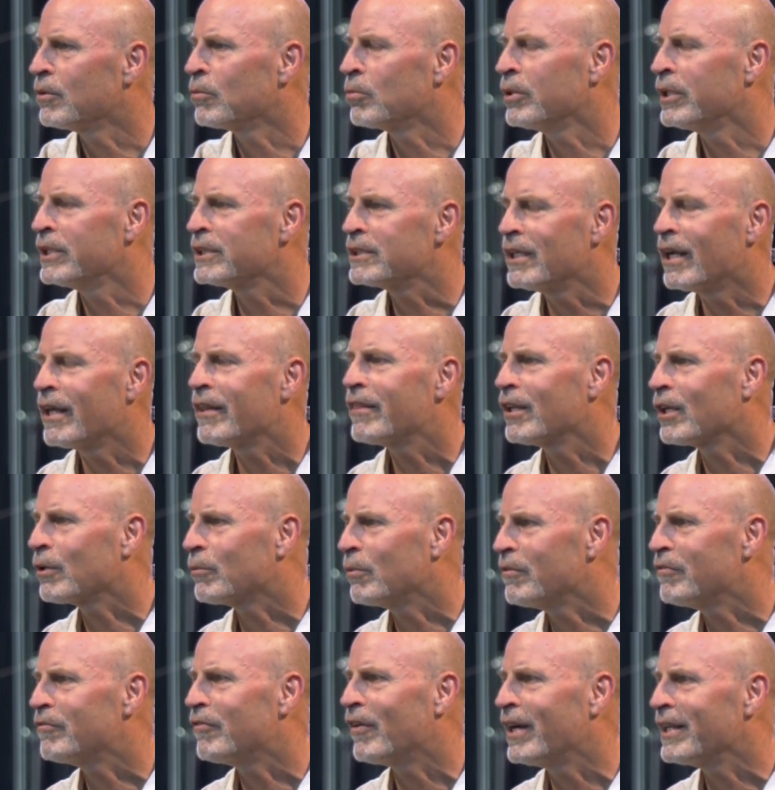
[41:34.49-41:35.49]
The reason I
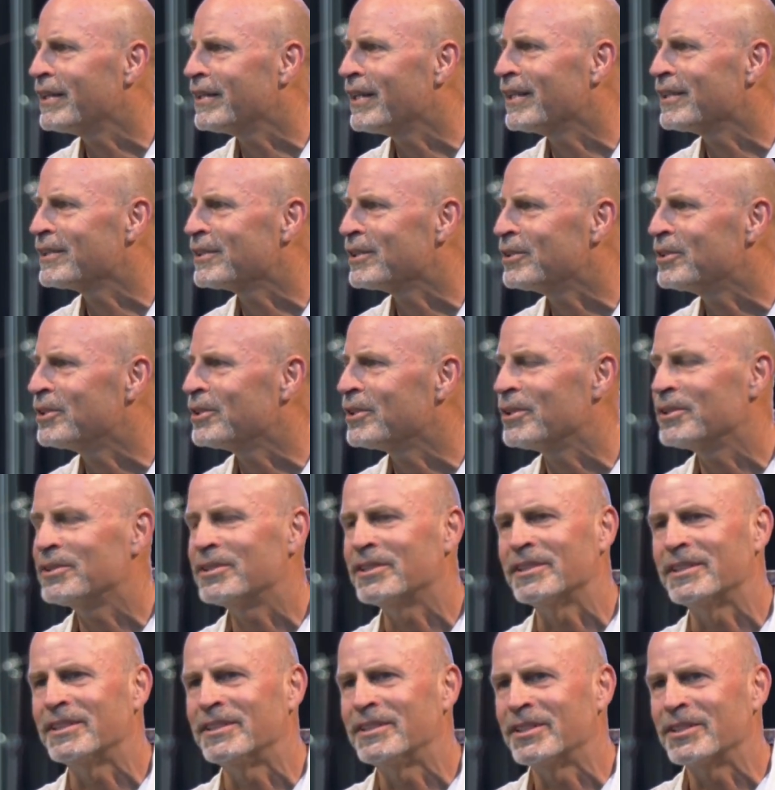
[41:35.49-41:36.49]
think we fight that as a
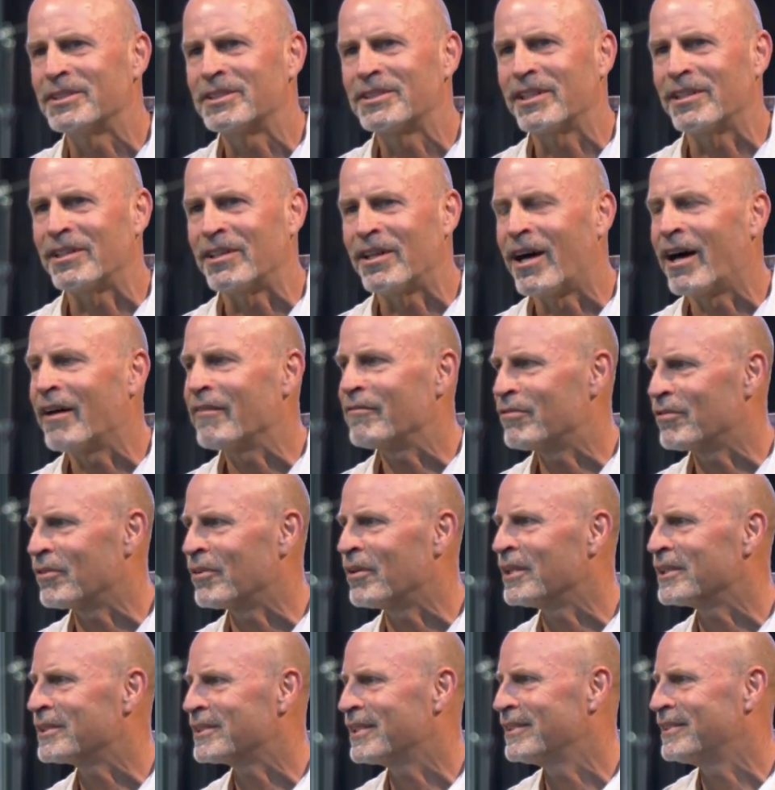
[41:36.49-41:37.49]
church is just a lot
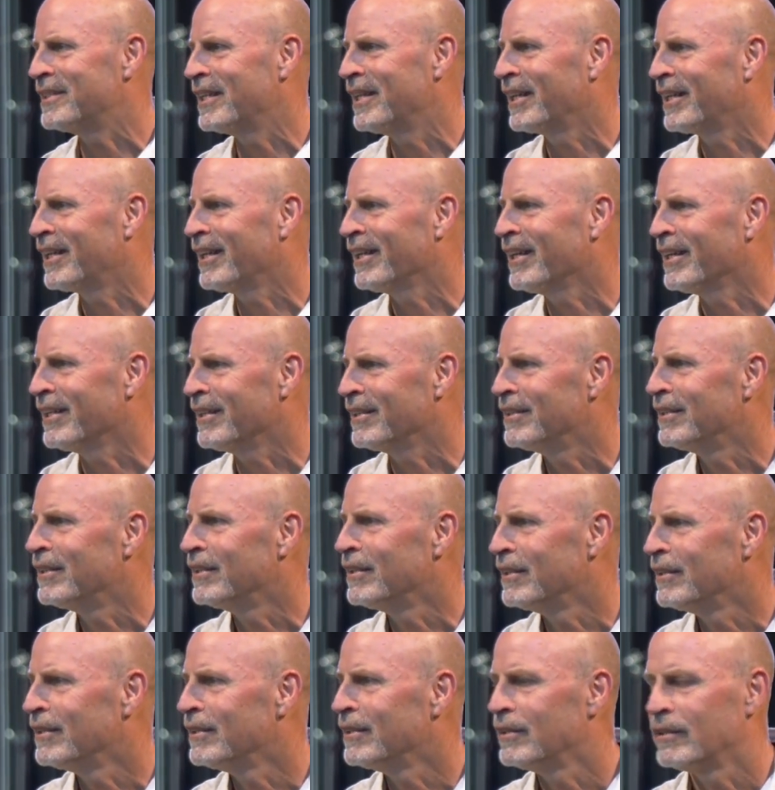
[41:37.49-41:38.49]
for us to take in.
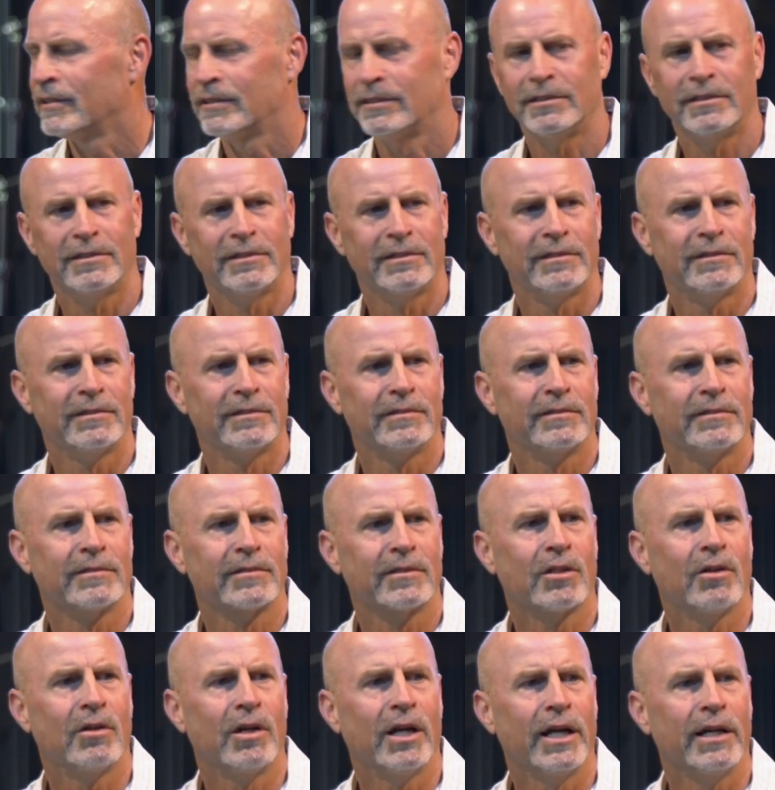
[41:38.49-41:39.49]

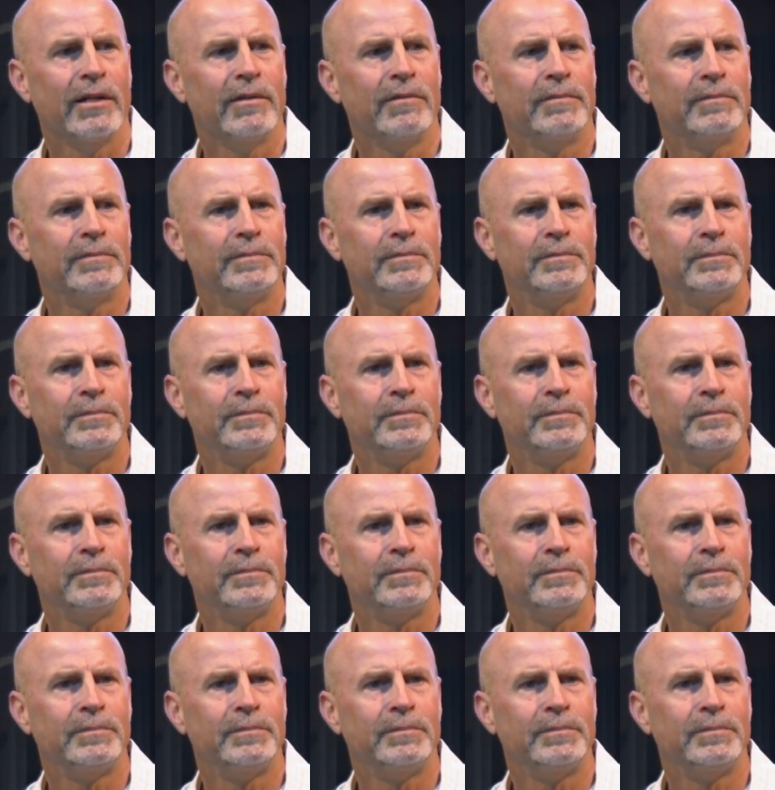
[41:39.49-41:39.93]
Go ahead.